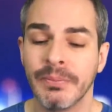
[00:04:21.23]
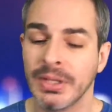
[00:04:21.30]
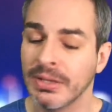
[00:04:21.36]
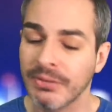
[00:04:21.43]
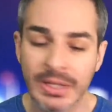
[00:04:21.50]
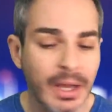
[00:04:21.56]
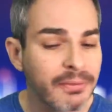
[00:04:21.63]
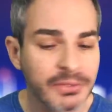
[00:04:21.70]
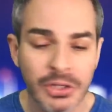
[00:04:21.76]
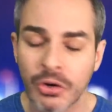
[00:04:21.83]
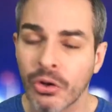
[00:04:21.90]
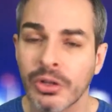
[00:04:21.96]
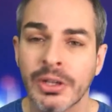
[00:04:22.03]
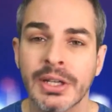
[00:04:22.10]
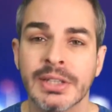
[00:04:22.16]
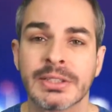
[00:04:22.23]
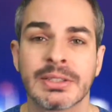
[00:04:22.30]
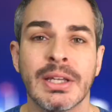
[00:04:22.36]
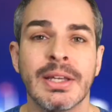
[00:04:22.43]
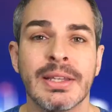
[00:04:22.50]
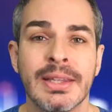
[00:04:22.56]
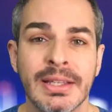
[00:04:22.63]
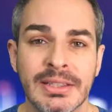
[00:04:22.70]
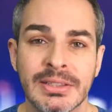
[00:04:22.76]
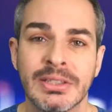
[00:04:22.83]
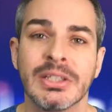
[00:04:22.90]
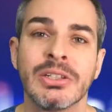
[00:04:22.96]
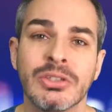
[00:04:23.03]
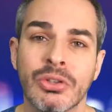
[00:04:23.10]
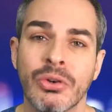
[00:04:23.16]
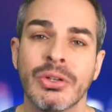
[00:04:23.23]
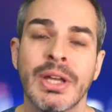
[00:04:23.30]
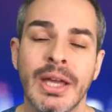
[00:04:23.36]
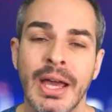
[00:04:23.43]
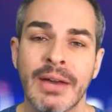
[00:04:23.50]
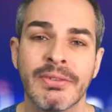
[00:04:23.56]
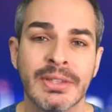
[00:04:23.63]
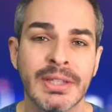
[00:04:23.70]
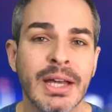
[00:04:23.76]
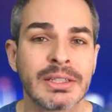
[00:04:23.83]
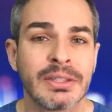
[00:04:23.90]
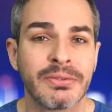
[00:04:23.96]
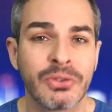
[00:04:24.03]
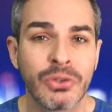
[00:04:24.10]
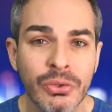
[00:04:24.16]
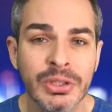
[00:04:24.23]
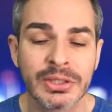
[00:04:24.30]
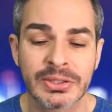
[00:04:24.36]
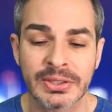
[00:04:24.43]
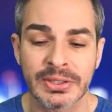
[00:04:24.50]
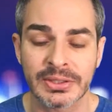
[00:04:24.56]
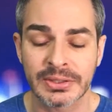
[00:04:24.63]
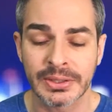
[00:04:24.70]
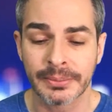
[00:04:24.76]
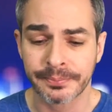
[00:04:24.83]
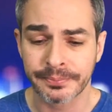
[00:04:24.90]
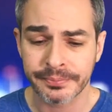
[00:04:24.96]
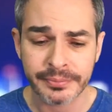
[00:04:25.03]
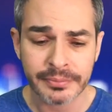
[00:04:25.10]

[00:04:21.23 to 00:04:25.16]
even after all this, they still don't have an active cooling system,